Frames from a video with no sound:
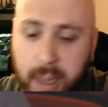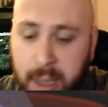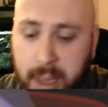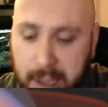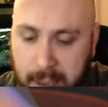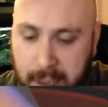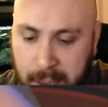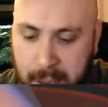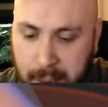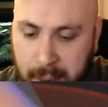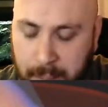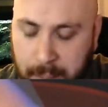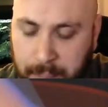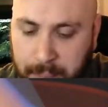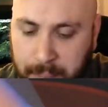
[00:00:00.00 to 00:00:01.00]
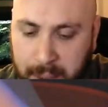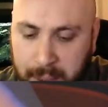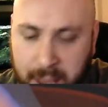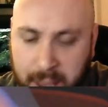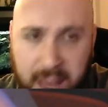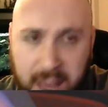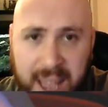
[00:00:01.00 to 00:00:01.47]
I
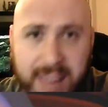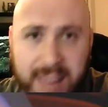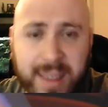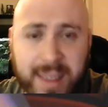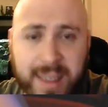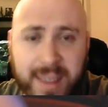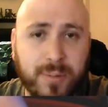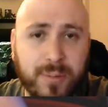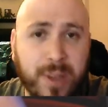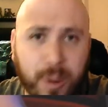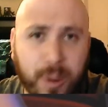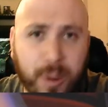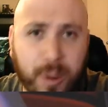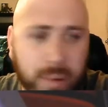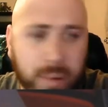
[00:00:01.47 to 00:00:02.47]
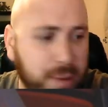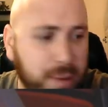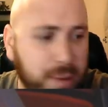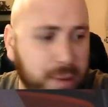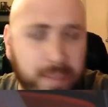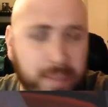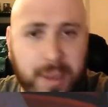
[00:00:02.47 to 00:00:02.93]
had this really cool little,
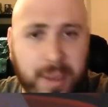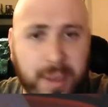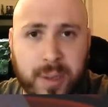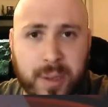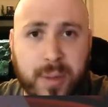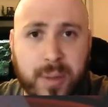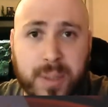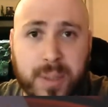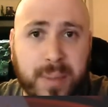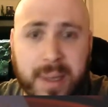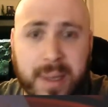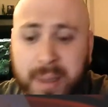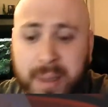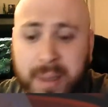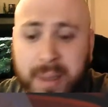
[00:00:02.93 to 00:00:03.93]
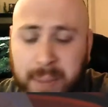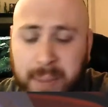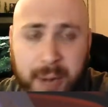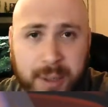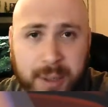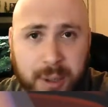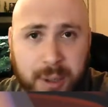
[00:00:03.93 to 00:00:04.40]
USB
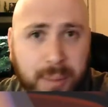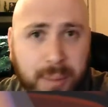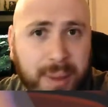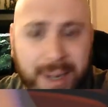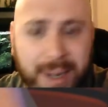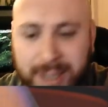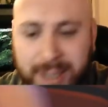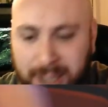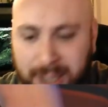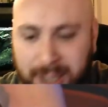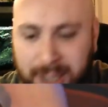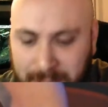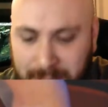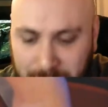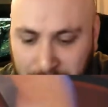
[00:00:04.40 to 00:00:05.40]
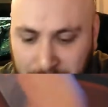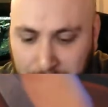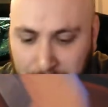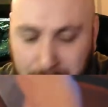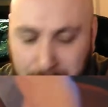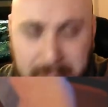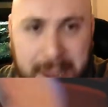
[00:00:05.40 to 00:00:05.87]
microscope thing to kind of show you
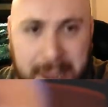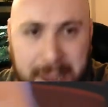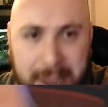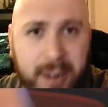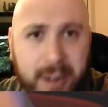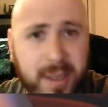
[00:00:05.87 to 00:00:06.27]
print patterns,